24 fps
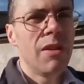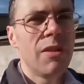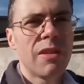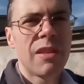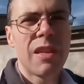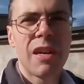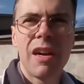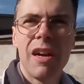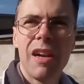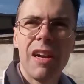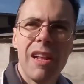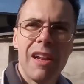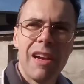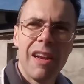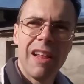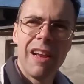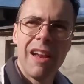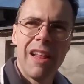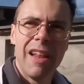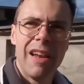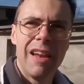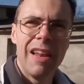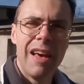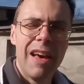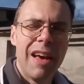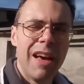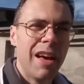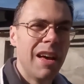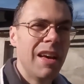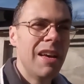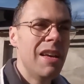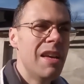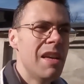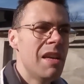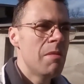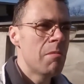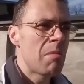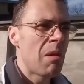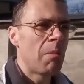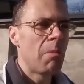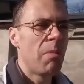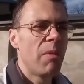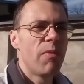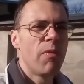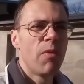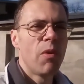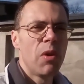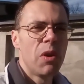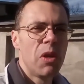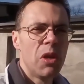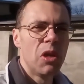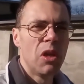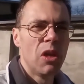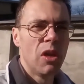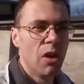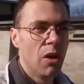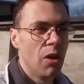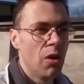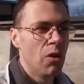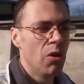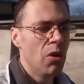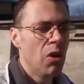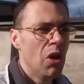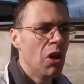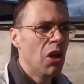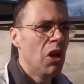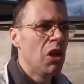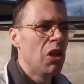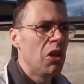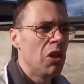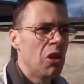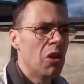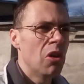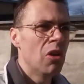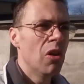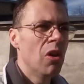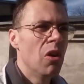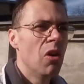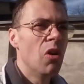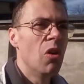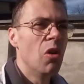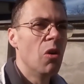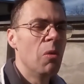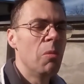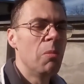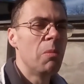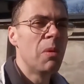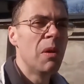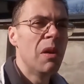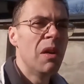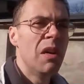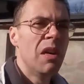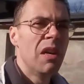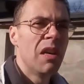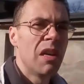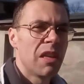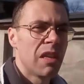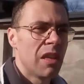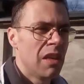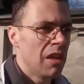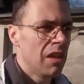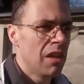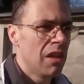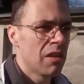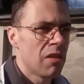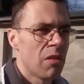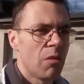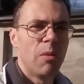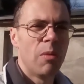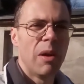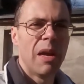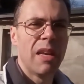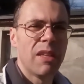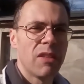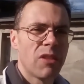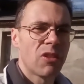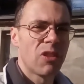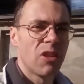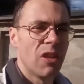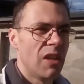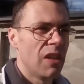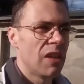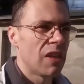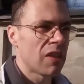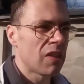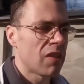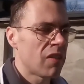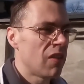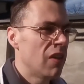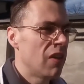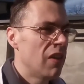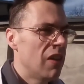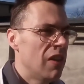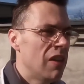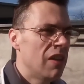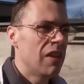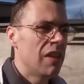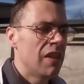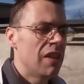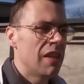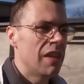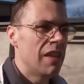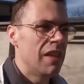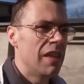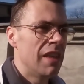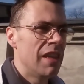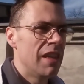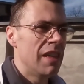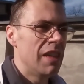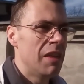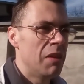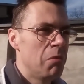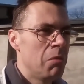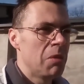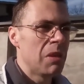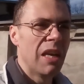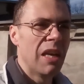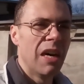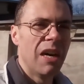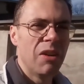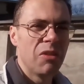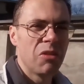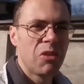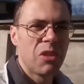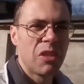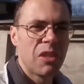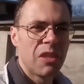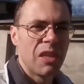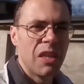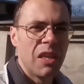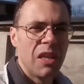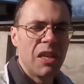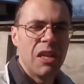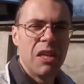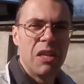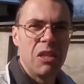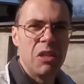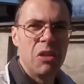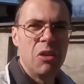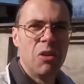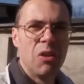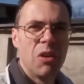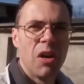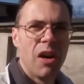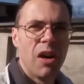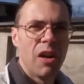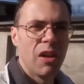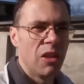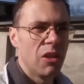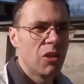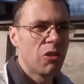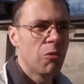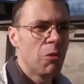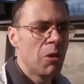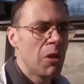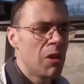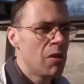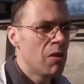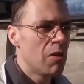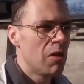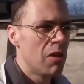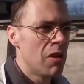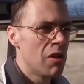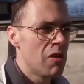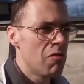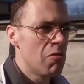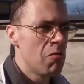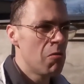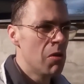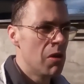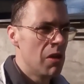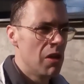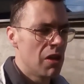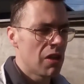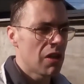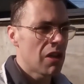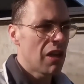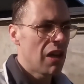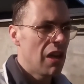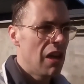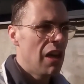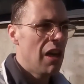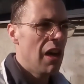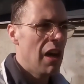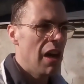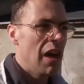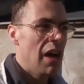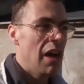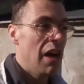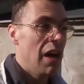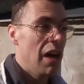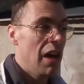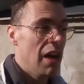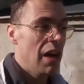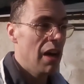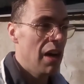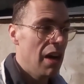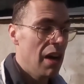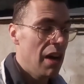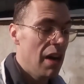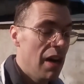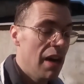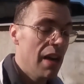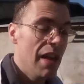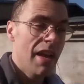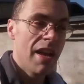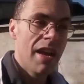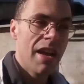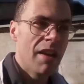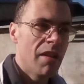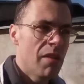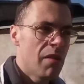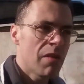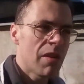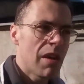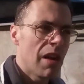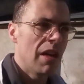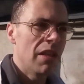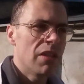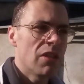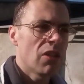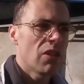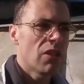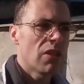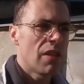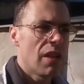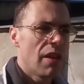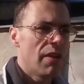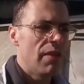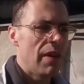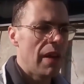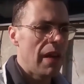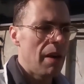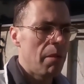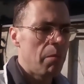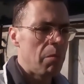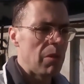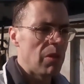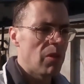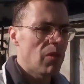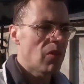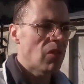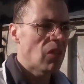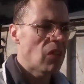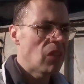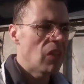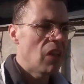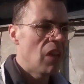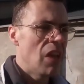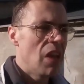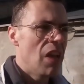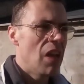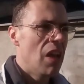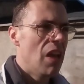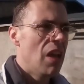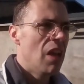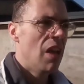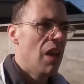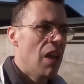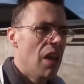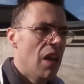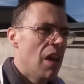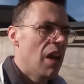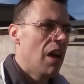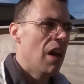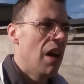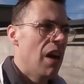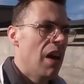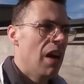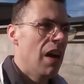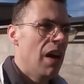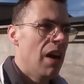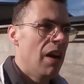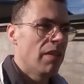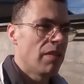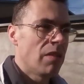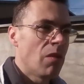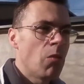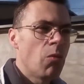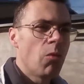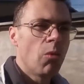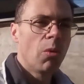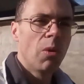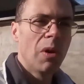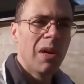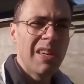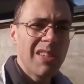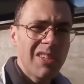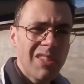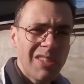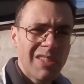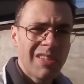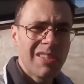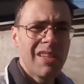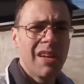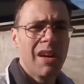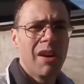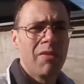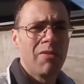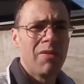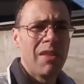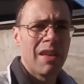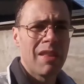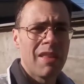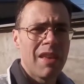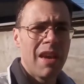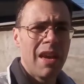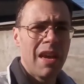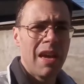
know tra la la la la but before you know your home get ransacked uh, without your knowledge with your work uh, and all kinds of stuff happens uh, the worst stuff that